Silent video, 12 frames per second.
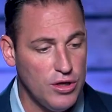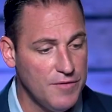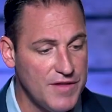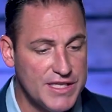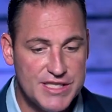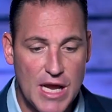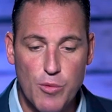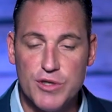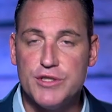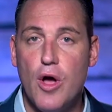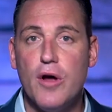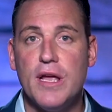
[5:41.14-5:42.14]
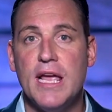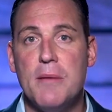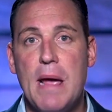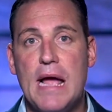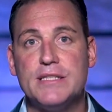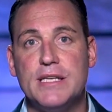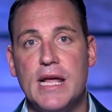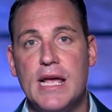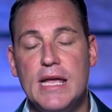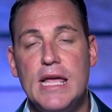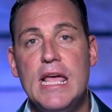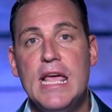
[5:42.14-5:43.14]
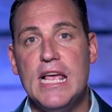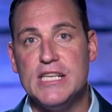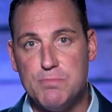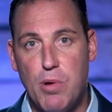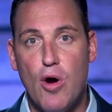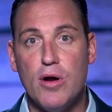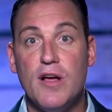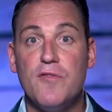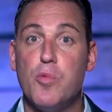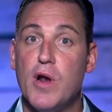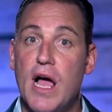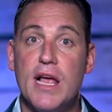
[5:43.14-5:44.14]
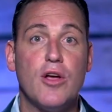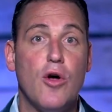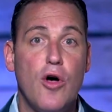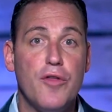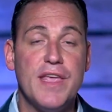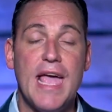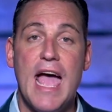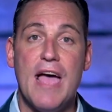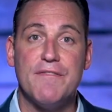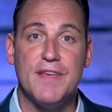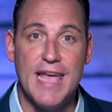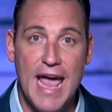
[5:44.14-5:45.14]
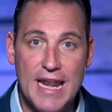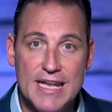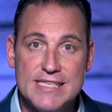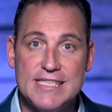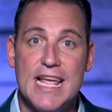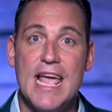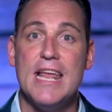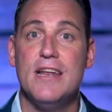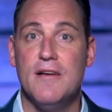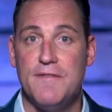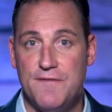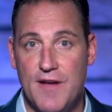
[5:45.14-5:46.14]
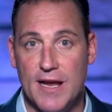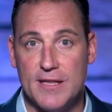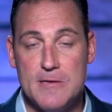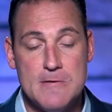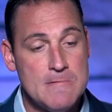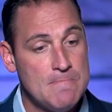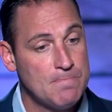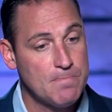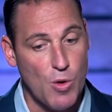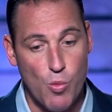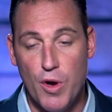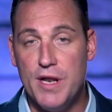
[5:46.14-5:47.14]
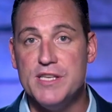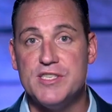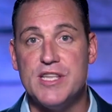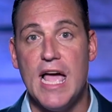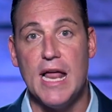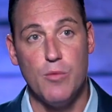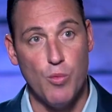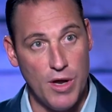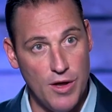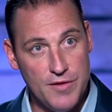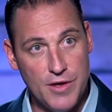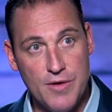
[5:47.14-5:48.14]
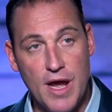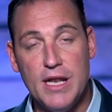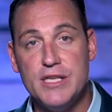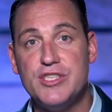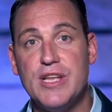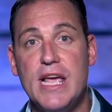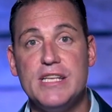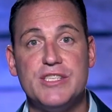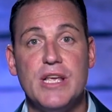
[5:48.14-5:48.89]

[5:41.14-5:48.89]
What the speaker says: of this that we're talking about today is part of what I call the Afghanistan effect. What is that? Well, the United States